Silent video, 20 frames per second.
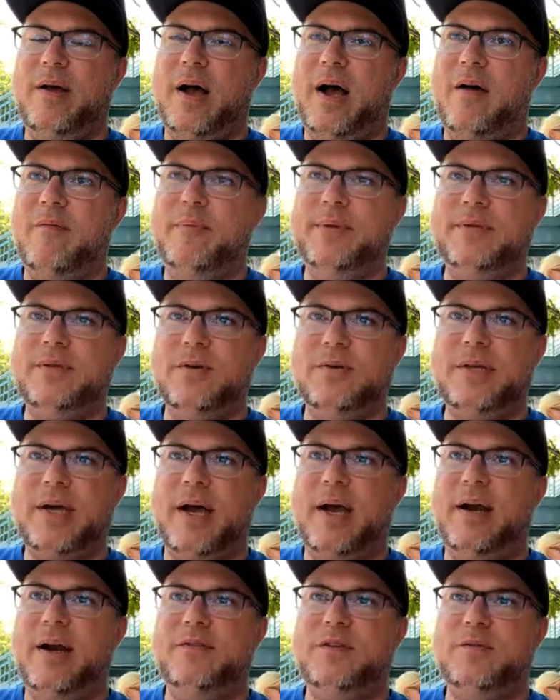I've been so
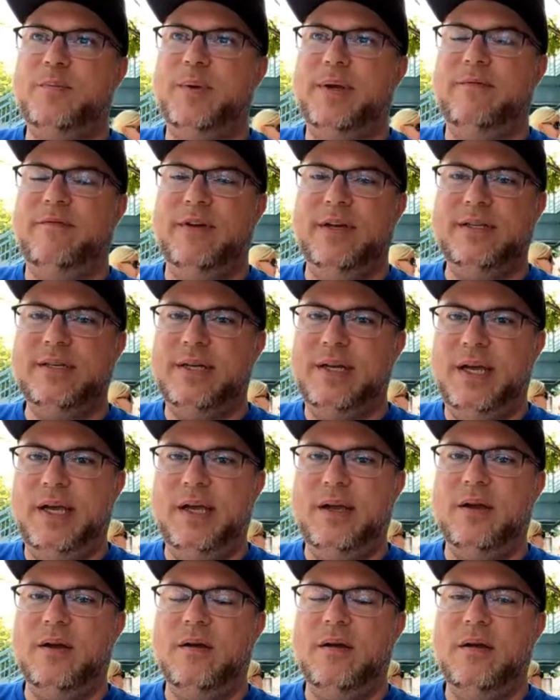tired. I've just been visiting
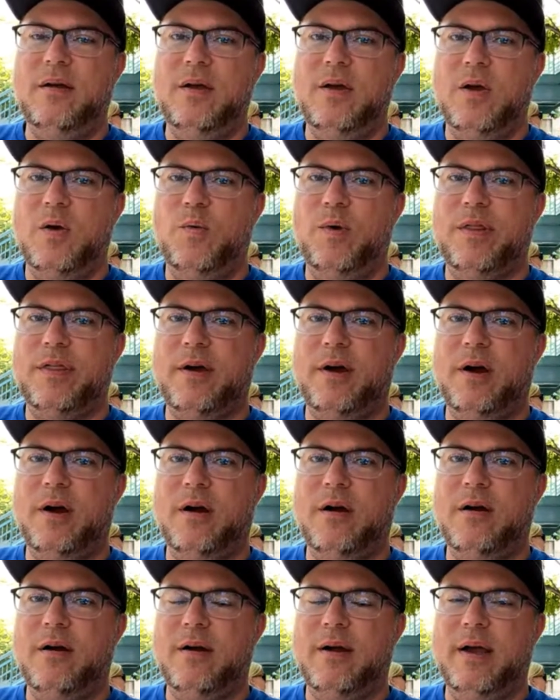with
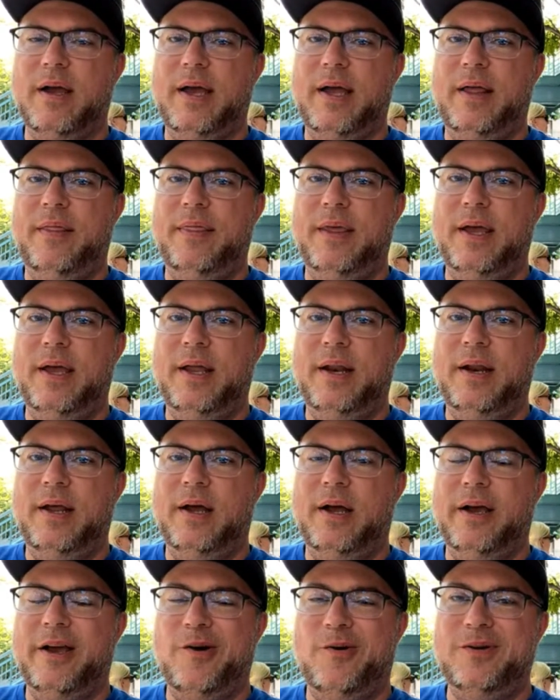her and then
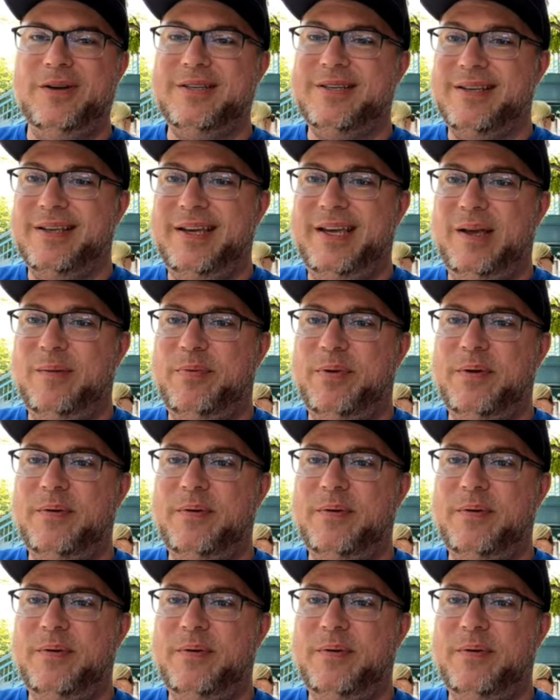going to sleep.